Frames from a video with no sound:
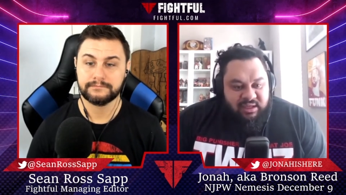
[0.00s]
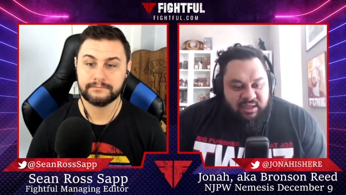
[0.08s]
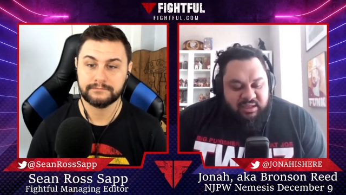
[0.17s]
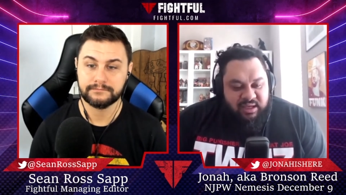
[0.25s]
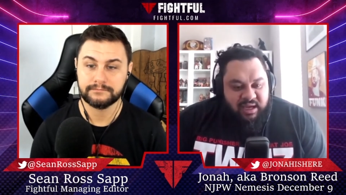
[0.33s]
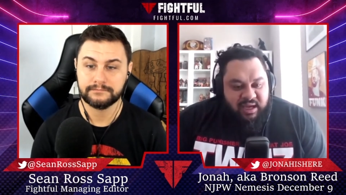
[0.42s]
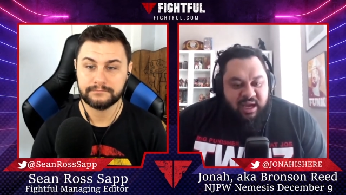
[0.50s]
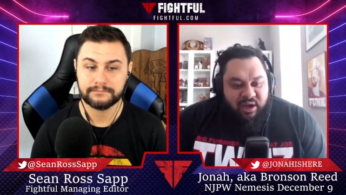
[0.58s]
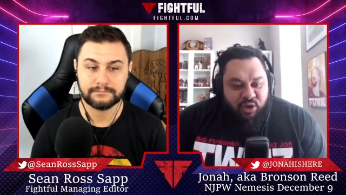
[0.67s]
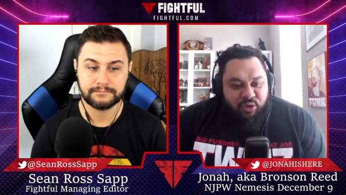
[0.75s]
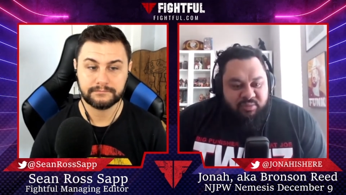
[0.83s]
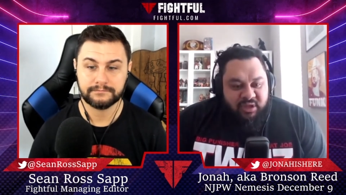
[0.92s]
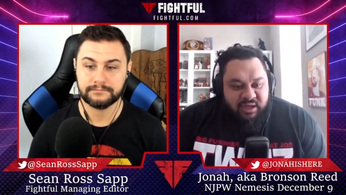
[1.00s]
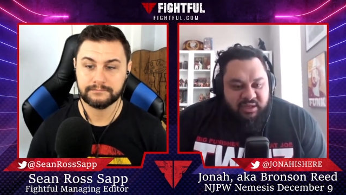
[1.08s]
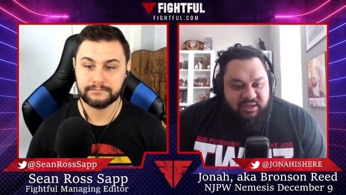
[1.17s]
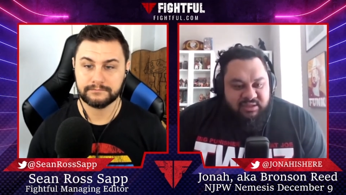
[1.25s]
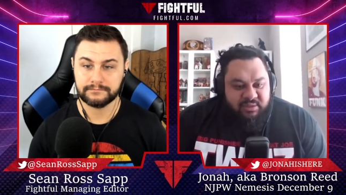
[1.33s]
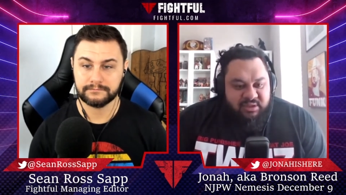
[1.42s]
Speaker 1: yeah, I hope that I
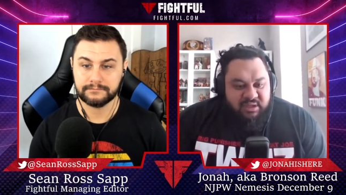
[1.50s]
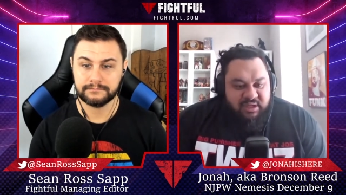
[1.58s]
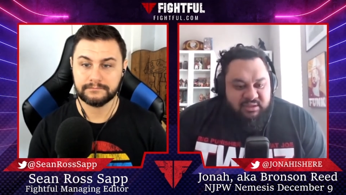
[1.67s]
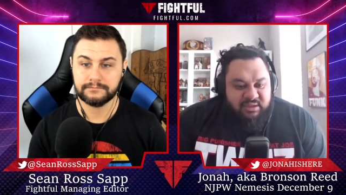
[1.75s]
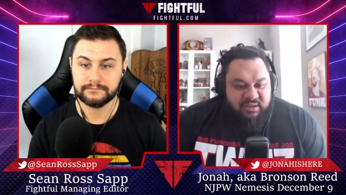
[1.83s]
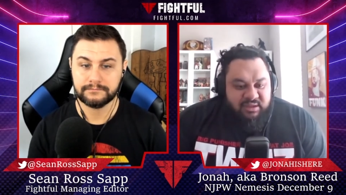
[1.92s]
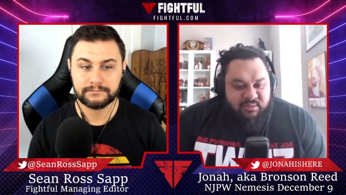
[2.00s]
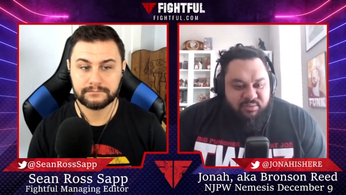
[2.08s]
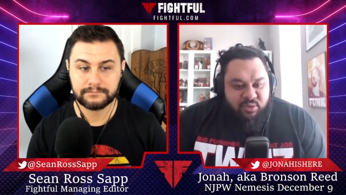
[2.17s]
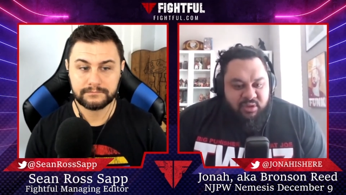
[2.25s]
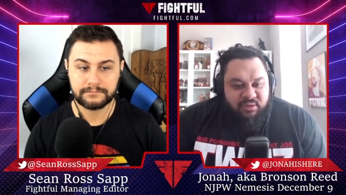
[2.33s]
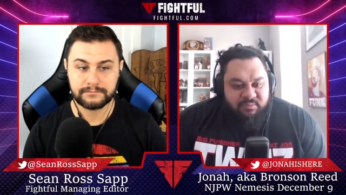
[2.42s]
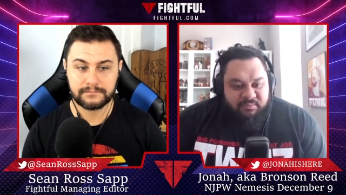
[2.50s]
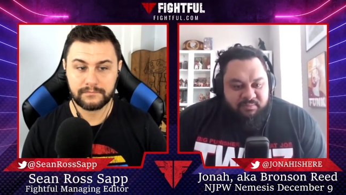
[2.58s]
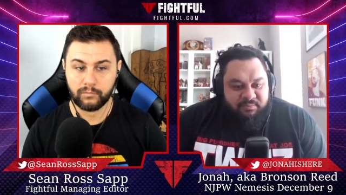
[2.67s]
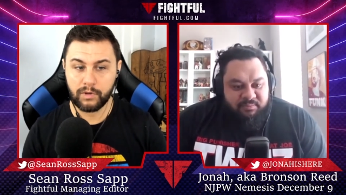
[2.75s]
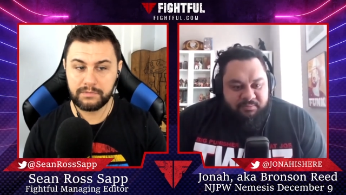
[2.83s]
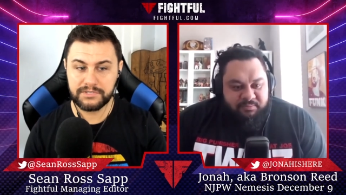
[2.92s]
can speak to Hunter at some point.
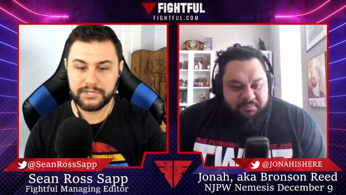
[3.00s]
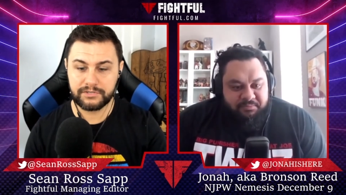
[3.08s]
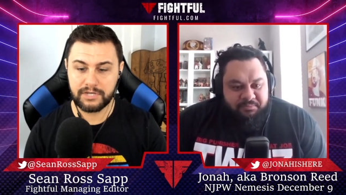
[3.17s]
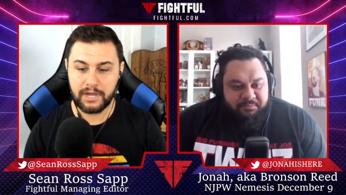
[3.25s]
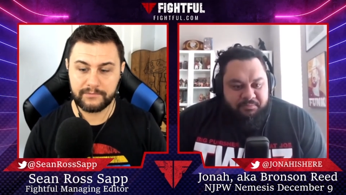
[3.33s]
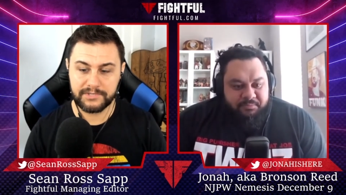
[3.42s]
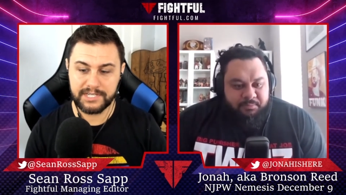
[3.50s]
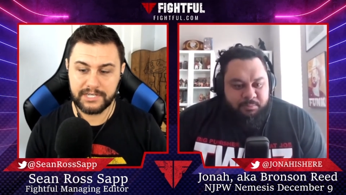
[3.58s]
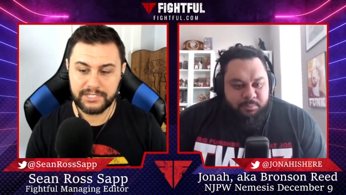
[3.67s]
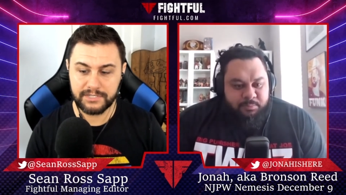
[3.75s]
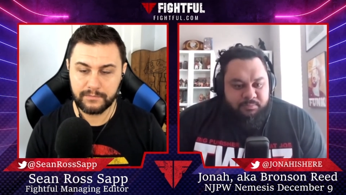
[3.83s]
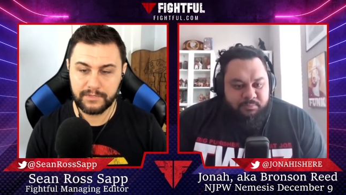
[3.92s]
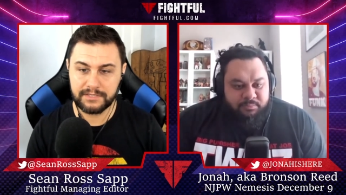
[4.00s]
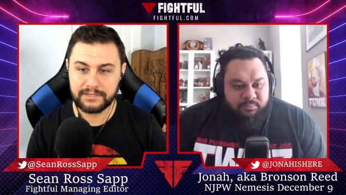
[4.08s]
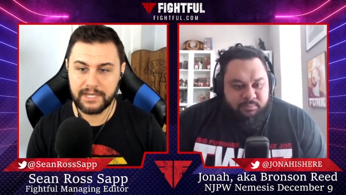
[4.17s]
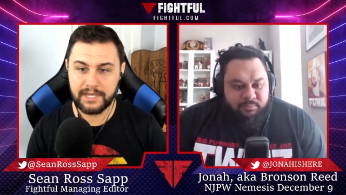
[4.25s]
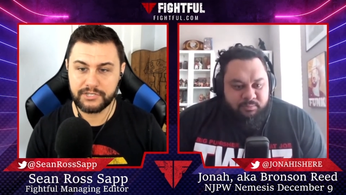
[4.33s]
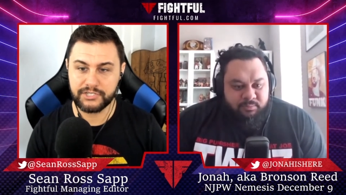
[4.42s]
Speaker 2: What was your conversation with
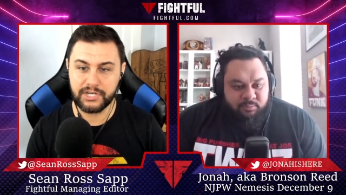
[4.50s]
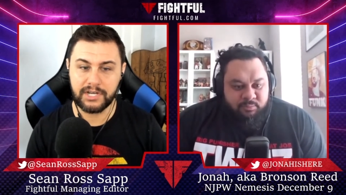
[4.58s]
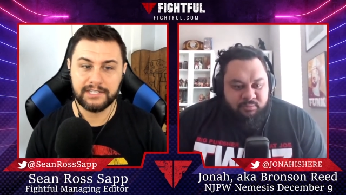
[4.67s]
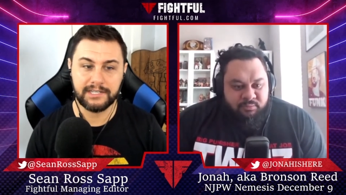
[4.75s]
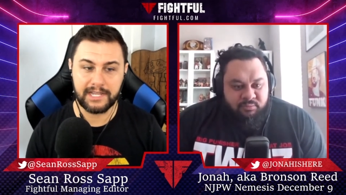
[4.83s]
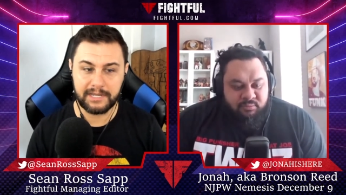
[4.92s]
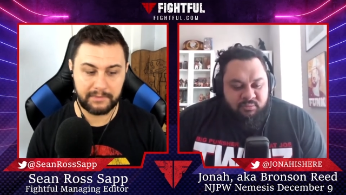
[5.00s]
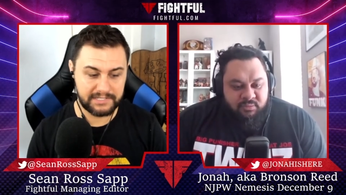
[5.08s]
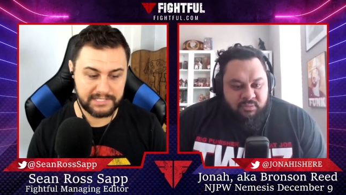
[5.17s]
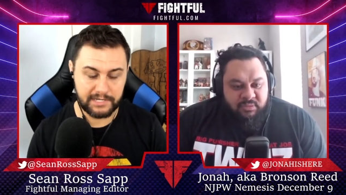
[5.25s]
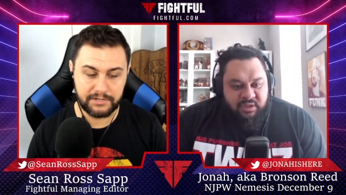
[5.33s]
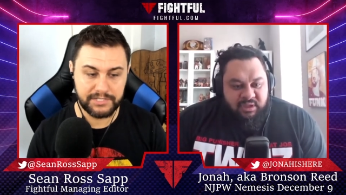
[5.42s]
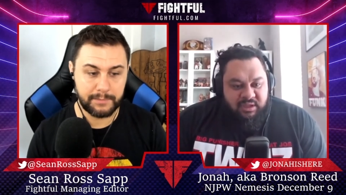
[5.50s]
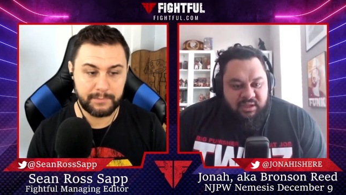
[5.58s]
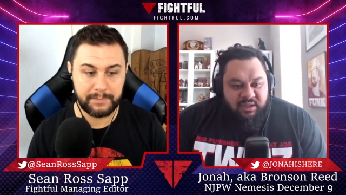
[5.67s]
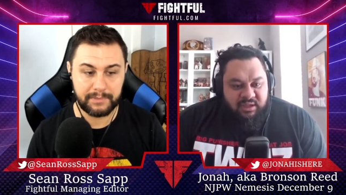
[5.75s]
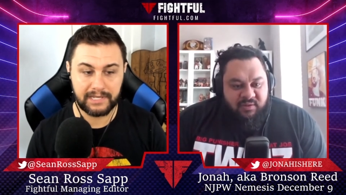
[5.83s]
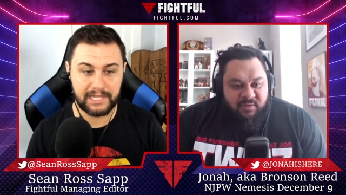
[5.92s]
uh, Shawn like? Because there are some
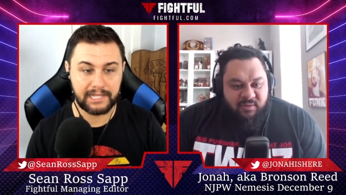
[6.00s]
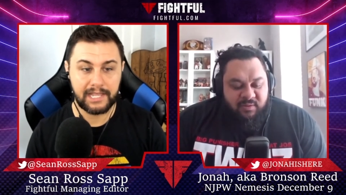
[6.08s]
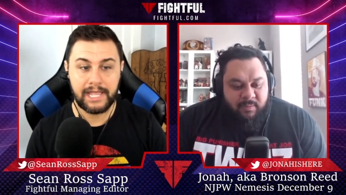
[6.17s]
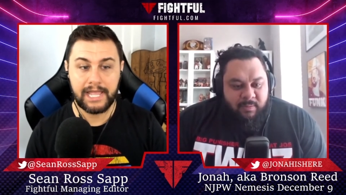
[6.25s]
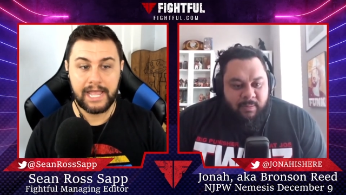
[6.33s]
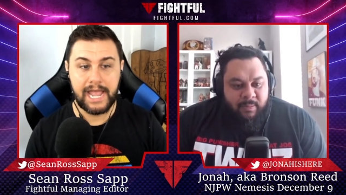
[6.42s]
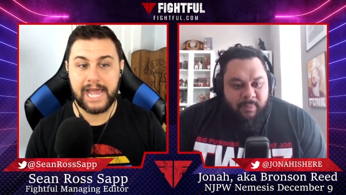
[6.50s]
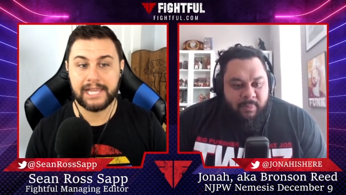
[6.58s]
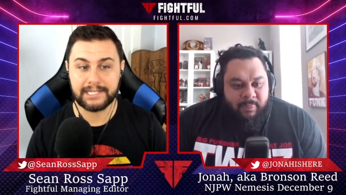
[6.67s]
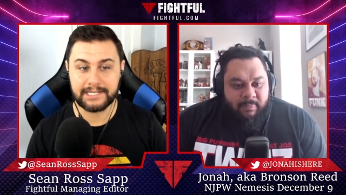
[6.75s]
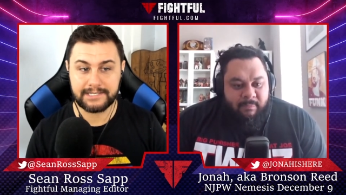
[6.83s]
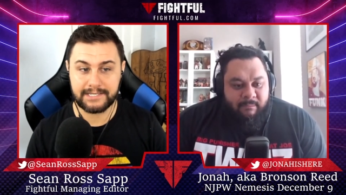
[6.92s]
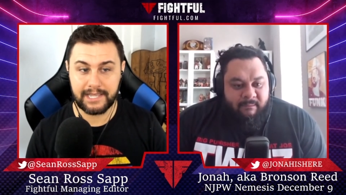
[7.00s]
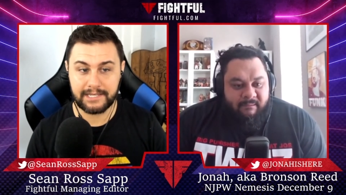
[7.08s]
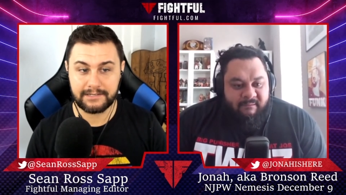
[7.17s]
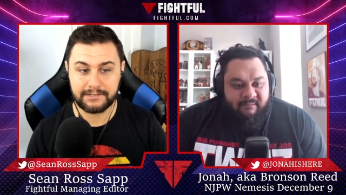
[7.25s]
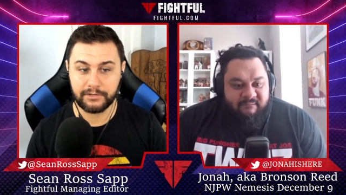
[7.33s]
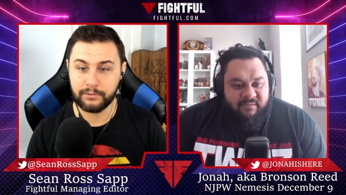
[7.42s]
people like Alex
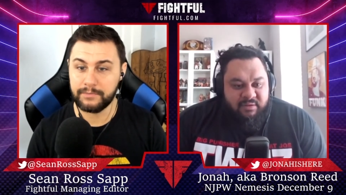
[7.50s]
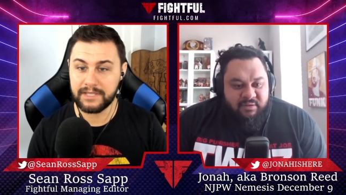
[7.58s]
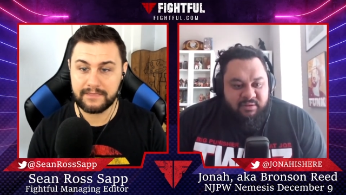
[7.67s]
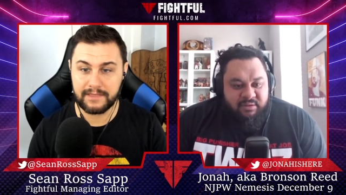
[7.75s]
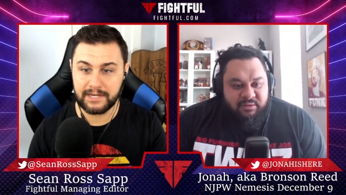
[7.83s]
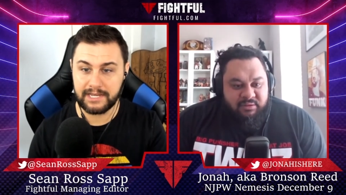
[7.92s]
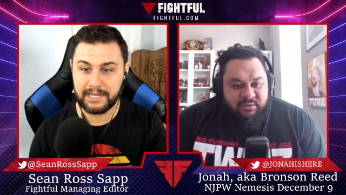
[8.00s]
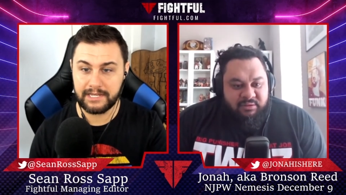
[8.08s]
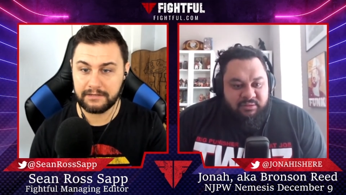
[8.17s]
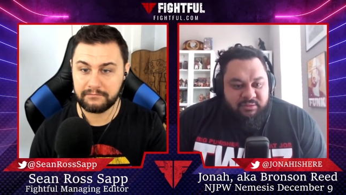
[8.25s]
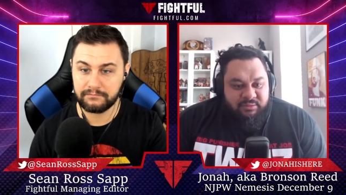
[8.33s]
Zayne told me that he